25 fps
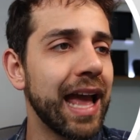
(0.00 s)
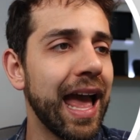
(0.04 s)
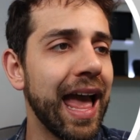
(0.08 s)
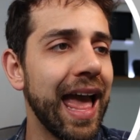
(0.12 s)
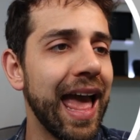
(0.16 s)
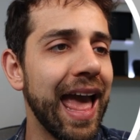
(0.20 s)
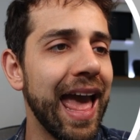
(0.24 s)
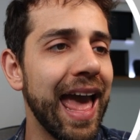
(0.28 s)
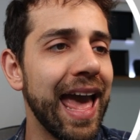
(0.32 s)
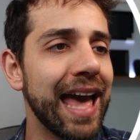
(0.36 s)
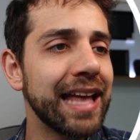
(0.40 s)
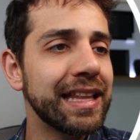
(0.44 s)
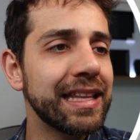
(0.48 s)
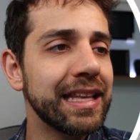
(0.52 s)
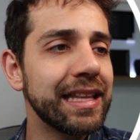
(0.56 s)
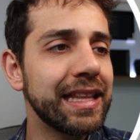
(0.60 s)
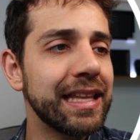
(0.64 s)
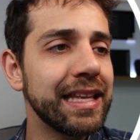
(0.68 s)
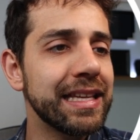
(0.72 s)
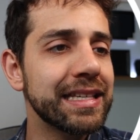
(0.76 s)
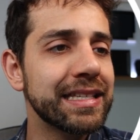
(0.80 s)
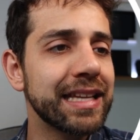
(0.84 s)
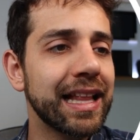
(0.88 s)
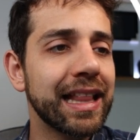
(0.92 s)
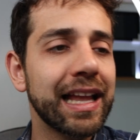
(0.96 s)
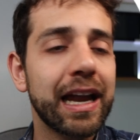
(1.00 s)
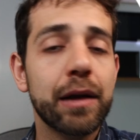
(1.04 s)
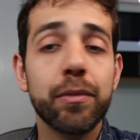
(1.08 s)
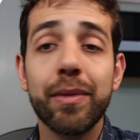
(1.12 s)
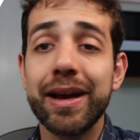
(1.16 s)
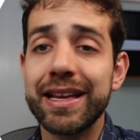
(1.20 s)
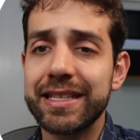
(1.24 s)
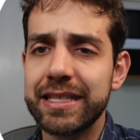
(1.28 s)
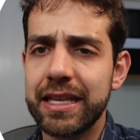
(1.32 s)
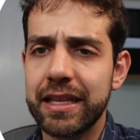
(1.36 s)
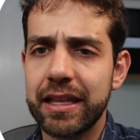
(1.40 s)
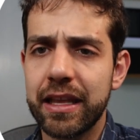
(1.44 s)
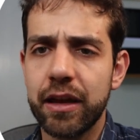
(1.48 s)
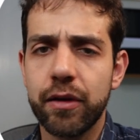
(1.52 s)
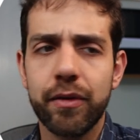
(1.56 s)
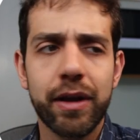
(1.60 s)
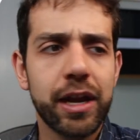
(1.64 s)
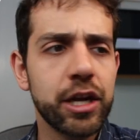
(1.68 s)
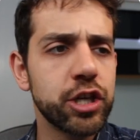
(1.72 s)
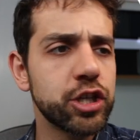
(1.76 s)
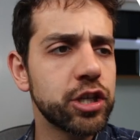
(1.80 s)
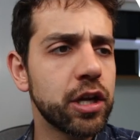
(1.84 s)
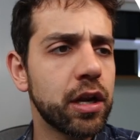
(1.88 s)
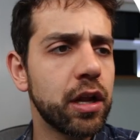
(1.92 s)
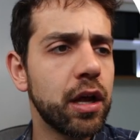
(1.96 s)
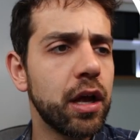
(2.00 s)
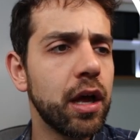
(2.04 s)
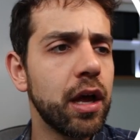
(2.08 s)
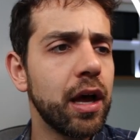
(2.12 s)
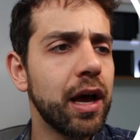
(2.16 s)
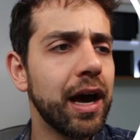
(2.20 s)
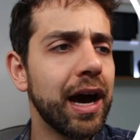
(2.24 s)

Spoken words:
I add this alarm as integration.